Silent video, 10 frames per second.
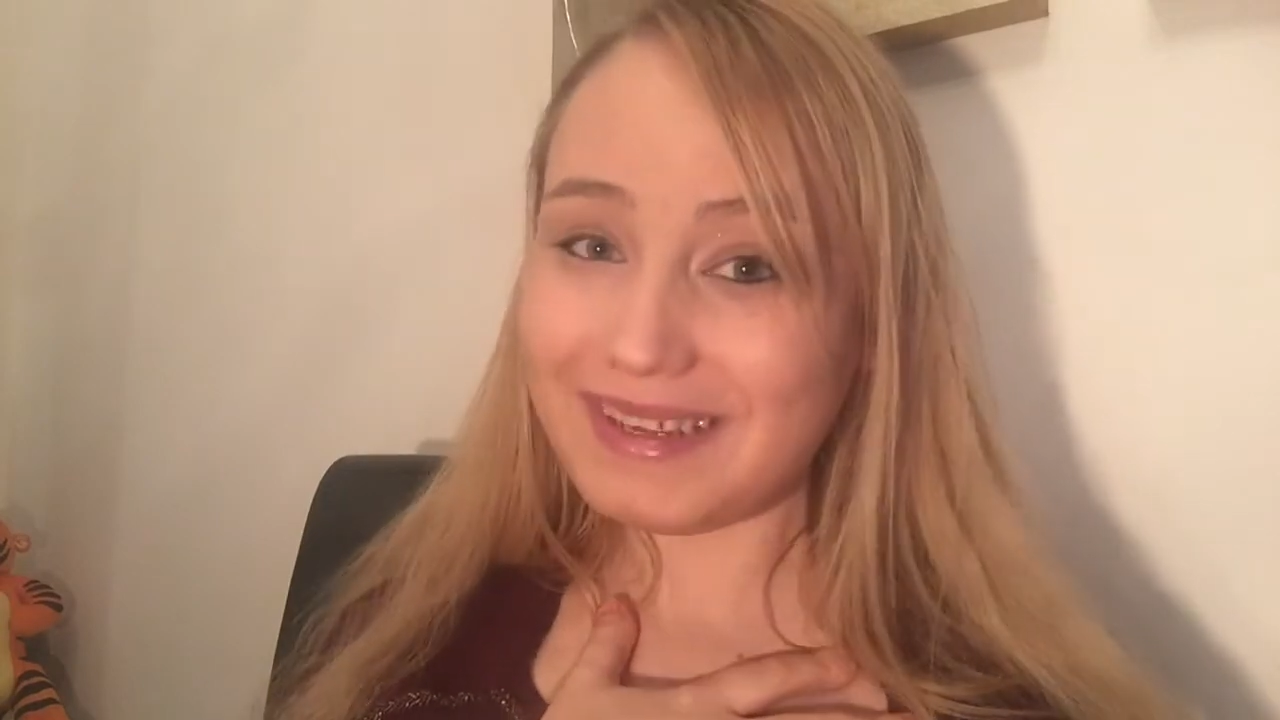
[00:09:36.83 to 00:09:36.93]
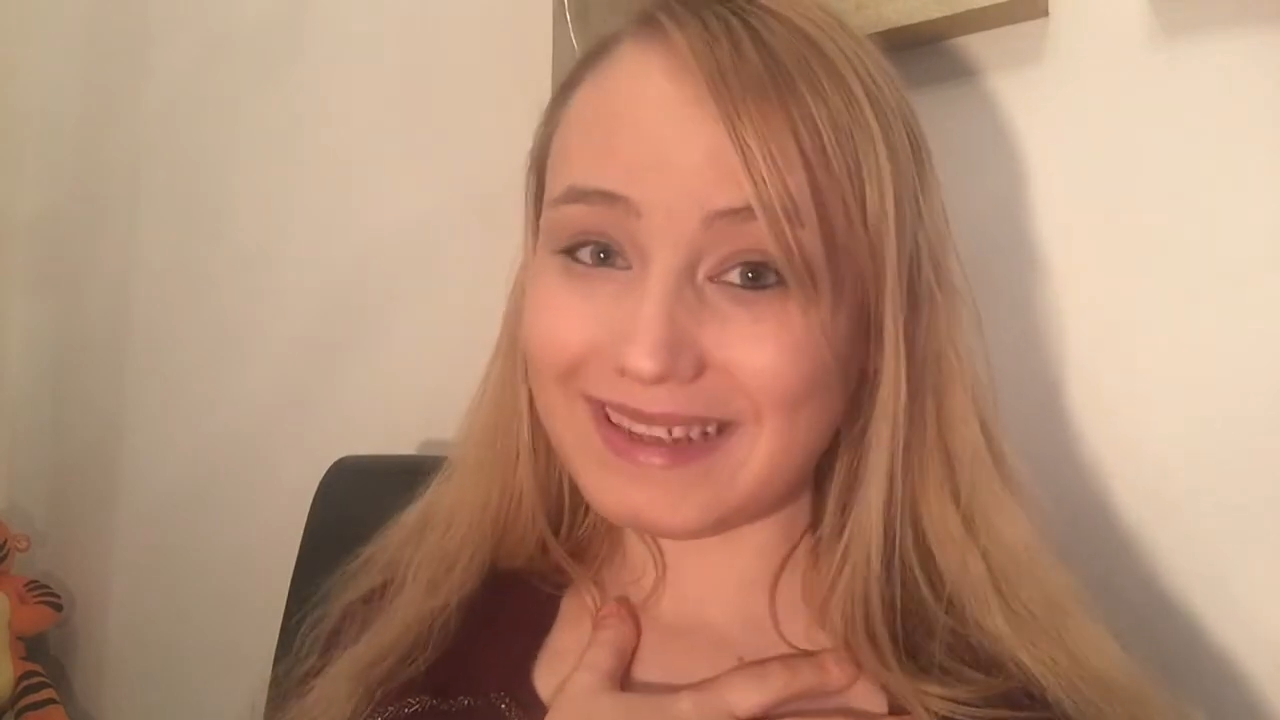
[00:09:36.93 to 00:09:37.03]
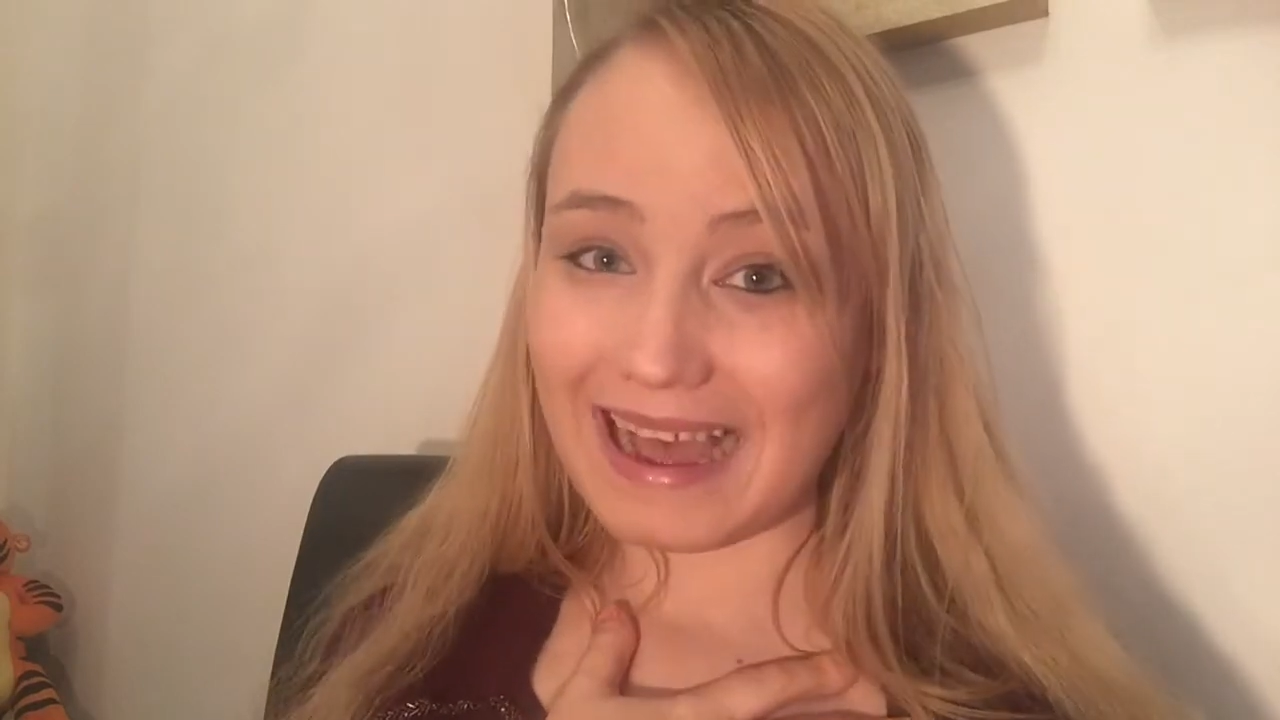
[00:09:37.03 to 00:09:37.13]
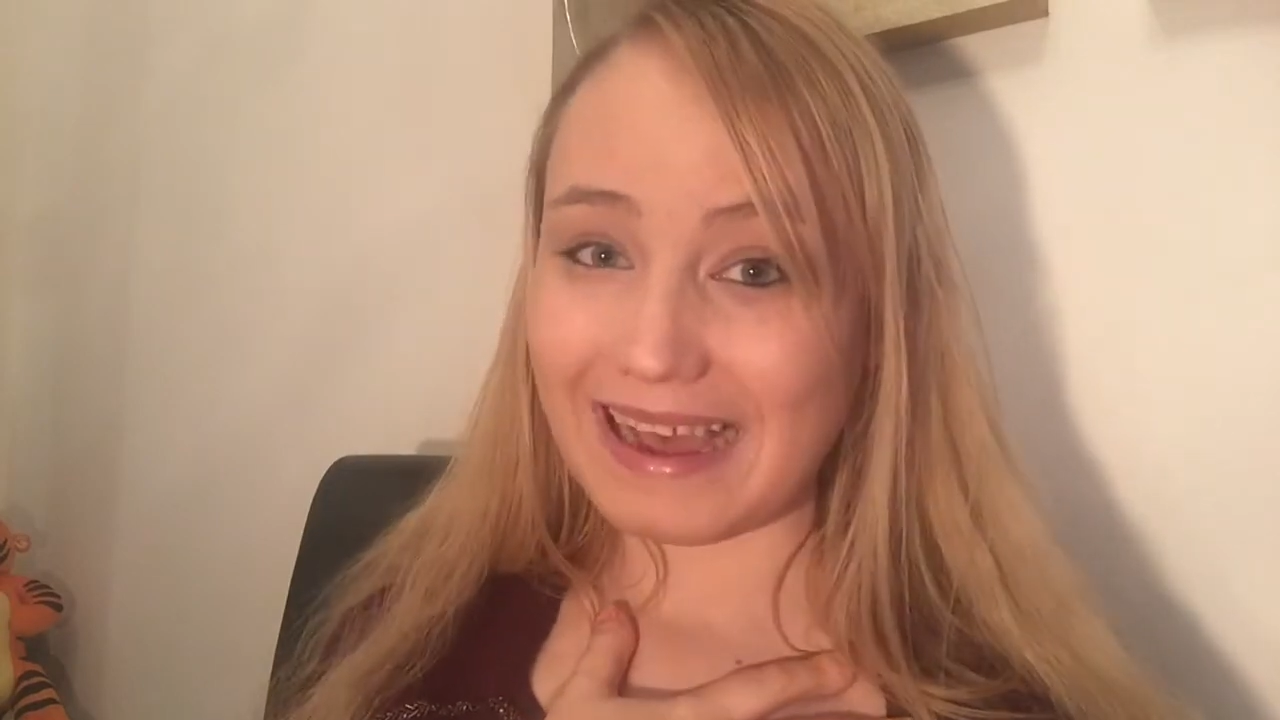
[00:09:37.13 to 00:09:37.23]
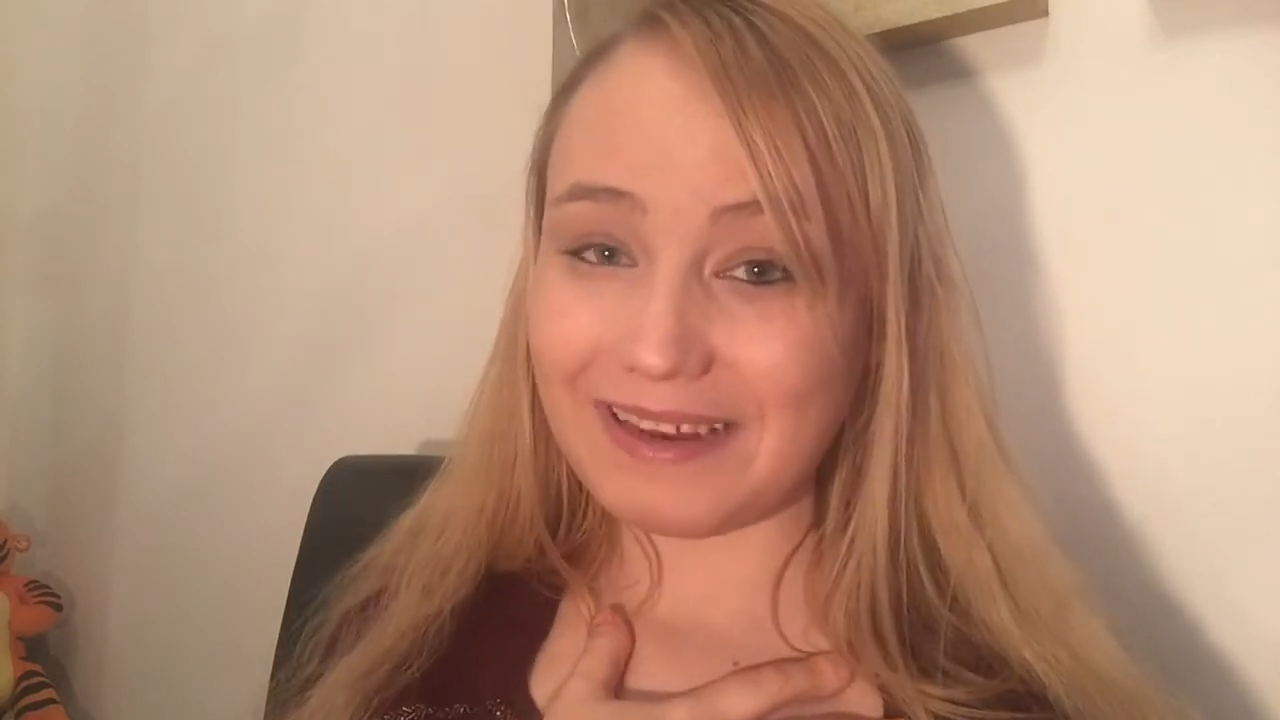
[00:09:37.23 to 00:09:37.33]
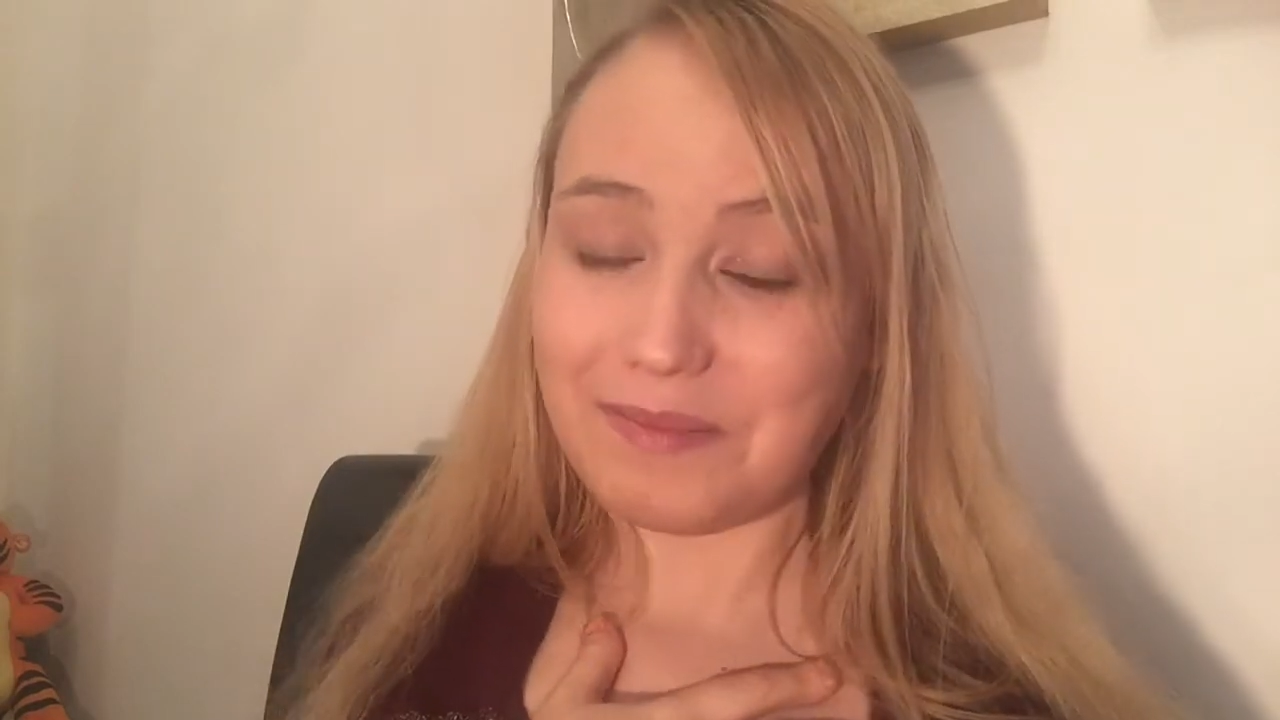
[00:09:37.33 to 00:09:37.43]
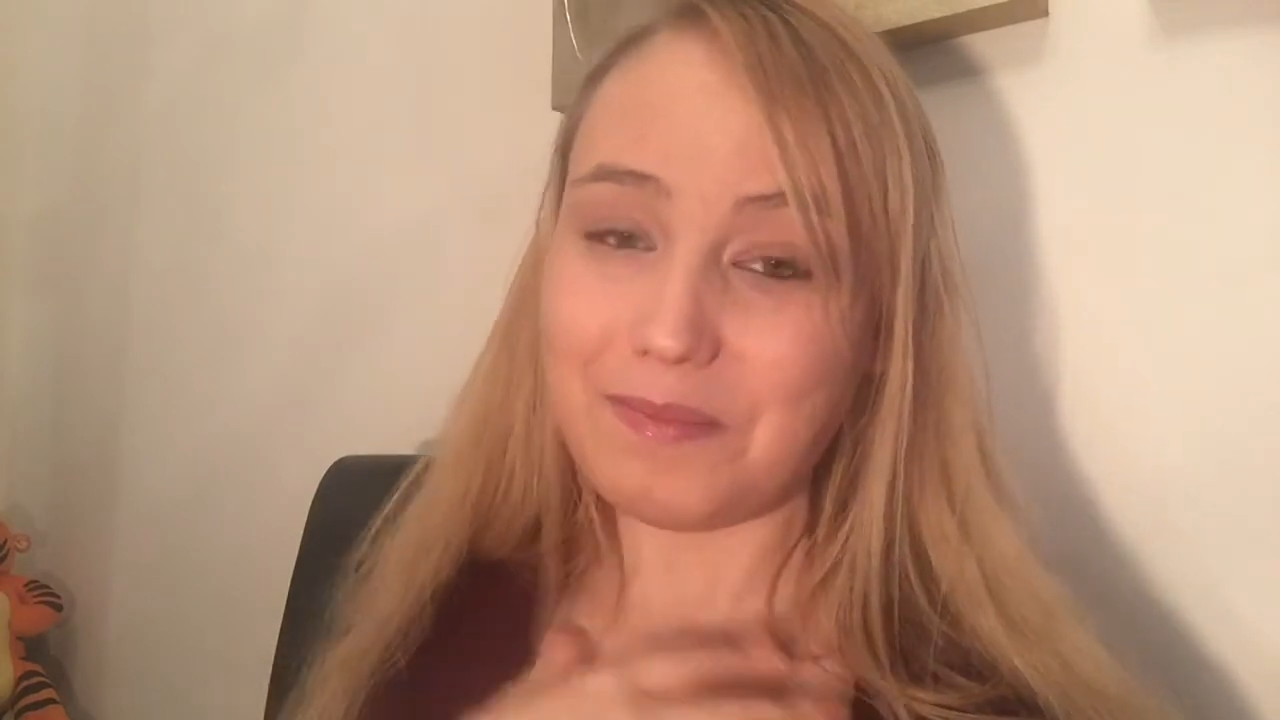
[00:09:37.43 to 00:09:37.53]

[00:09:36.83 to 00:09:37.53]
sad,